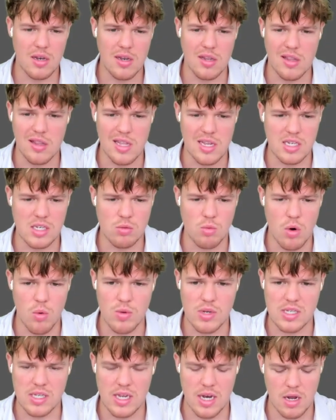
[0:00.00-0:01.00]
this is where we
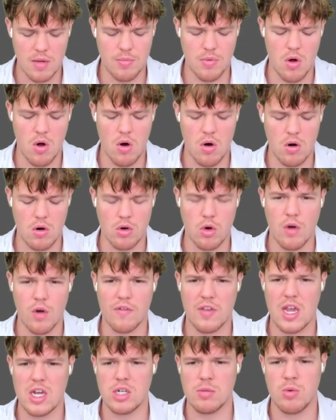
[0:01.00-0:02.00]
set up our
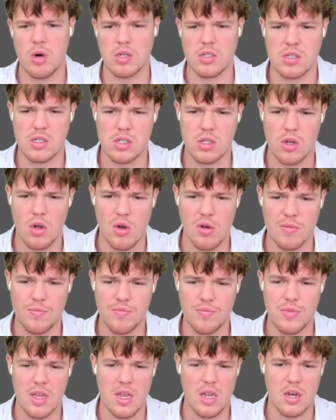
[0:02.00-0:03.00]
notification process. So
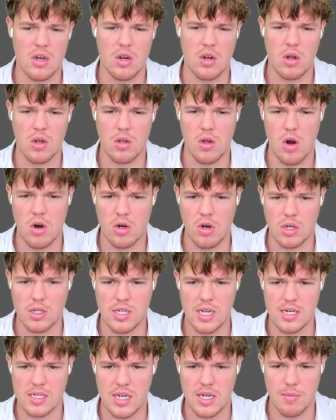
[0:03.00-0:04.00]
in our
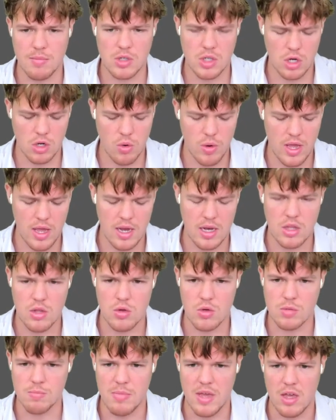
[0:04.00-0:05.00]
context, I'm just going to go ahead and
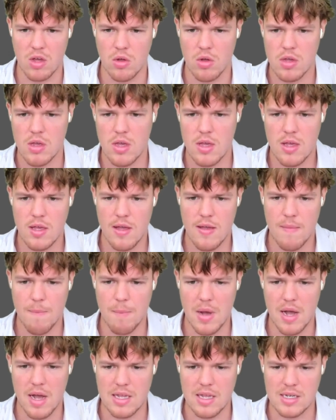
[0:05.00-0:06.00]
use mail
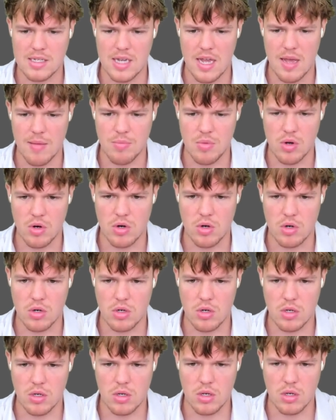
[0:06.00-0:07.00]
by Zapier.
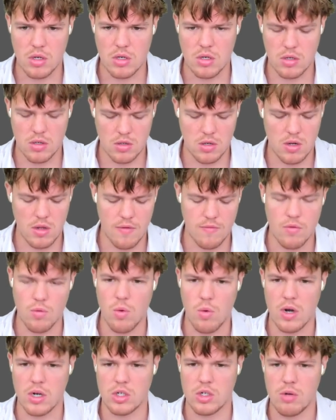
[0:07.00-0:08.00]
If you
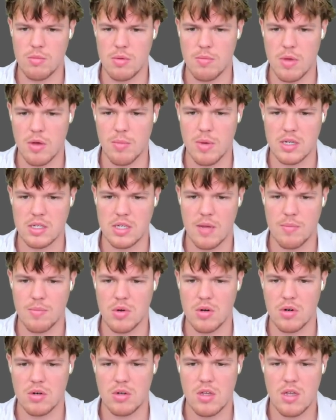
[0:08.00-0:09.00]
want to show me mail by
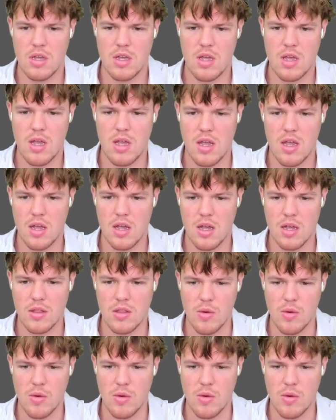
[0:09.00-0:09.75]
Zapier, there